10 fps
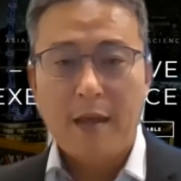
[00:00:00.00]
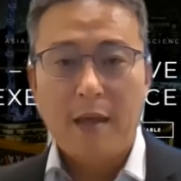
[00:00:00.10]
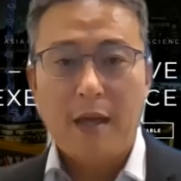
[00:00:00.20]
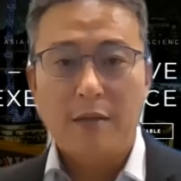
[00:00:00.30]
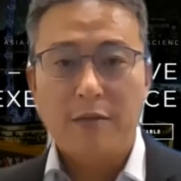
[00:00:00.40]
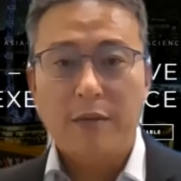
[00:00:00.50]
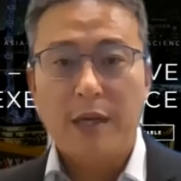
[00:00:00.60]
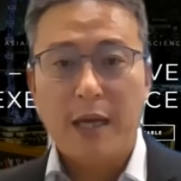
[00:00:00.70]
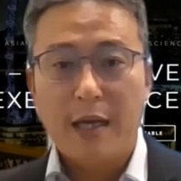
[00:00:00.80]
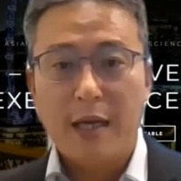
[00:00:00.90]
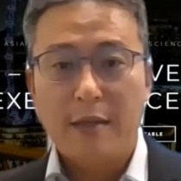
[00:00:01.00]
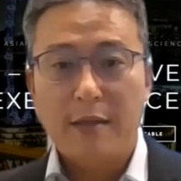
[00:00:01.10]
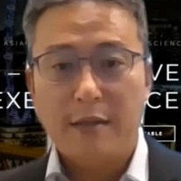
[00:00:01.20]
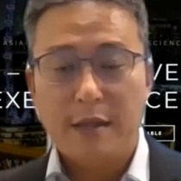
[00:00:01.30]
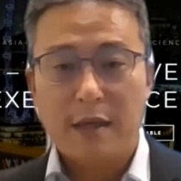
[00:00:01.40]
as well
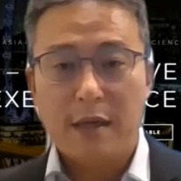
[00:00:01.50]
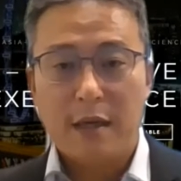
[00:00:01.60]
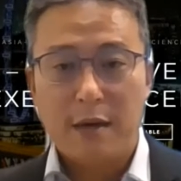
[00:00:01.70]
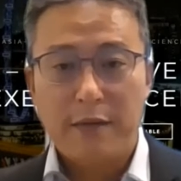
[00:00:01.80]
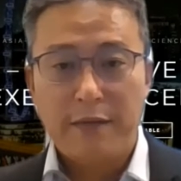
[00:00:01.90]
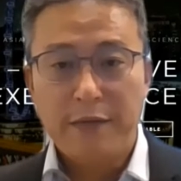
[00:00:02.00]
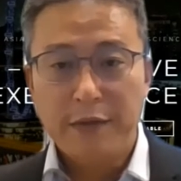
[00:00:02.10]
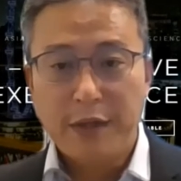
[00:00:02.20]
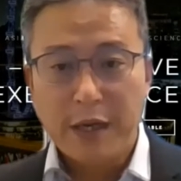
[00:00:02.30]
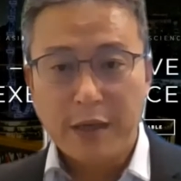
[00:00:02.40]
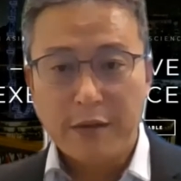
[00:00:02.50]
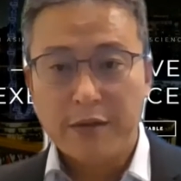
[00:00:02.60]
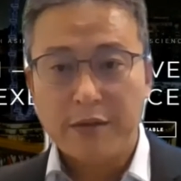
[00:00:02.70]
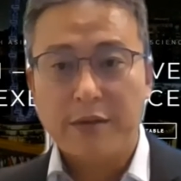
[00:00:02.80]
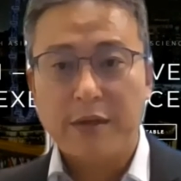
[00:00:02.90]
as a food
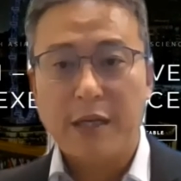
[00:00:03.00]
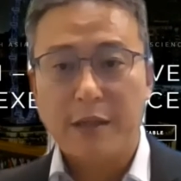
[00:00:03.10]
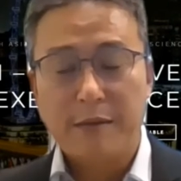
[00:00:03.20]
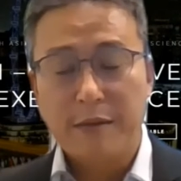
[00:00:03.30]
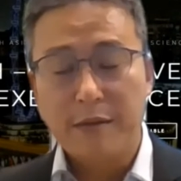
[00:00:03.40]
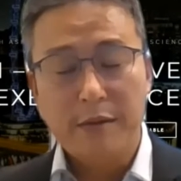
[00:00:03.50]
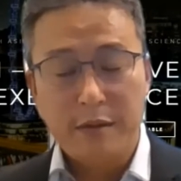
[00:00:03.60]
agriculture expert